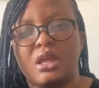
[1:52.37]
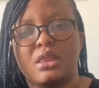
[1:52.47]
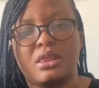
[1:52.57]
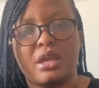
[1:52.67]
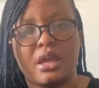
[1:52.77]

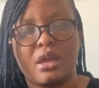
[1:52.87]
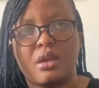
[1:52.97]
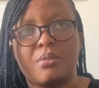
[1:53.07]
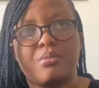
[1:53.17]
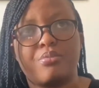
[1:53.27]

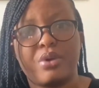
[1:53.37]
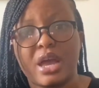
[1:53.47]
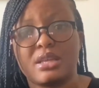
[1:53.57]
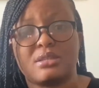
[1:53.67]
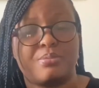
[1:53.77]
The
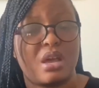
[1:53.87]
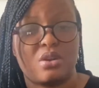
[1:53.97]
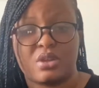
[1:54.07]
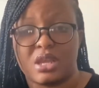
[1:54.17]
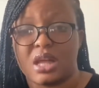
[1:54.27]
breast, when
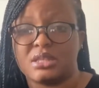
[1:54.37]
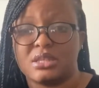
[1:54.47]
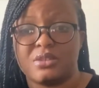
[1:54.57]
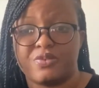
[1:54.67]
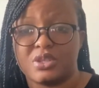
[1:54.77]
looking at
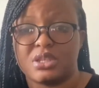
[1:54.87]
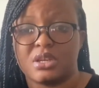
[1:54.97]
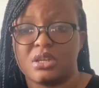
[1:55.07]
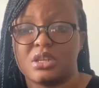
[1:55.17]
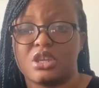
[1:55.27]
it
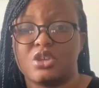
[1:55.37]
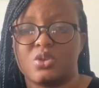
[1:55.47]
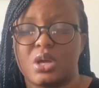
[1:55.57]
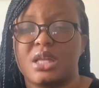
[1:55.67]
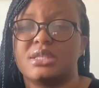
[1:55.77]
physically, you
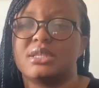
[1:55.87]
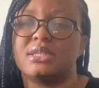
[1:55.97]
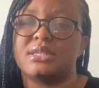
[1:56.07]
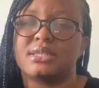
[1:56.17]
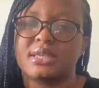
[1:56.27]
can see
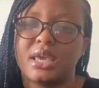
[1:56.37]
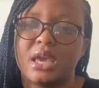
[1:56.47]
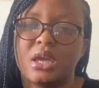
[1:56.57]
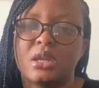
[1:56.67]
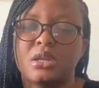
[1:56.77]
the
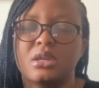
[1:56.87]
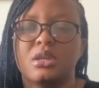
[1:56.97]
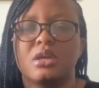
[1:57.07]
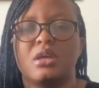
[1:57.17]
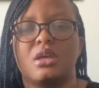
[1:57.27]
skin,
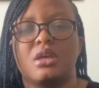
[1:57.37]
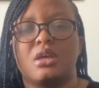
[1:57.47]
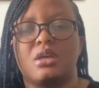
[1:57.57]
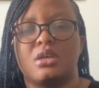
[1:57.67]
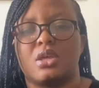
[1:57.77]

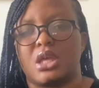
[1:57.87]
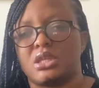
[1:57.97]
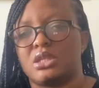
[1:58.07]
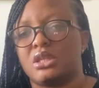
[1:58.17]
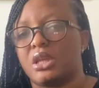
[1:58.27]
you can
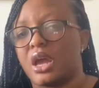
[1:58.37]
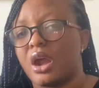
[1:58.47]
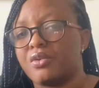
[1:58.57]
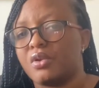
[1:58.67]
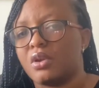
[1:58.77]
see the
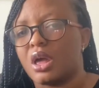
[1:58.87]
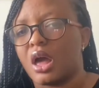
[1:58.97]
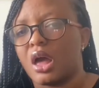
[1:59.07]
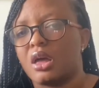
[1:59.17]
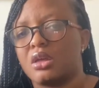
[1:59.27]

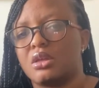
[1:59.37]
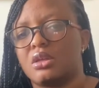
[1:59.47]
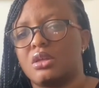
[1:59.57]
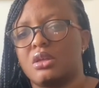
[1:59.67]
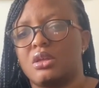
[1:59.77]
areola,
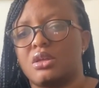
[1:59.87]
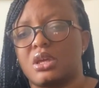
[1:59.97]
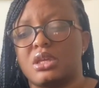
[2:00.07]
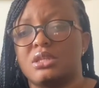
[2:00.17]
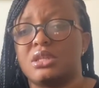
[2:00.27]
you
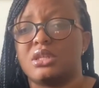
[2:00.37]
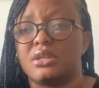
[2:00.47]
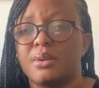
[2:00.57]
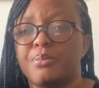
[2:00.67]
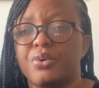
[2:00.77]
can see the
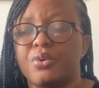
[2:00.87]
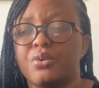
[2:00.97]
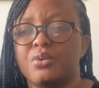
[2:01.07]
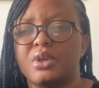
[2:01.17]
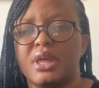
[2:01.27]
nipple.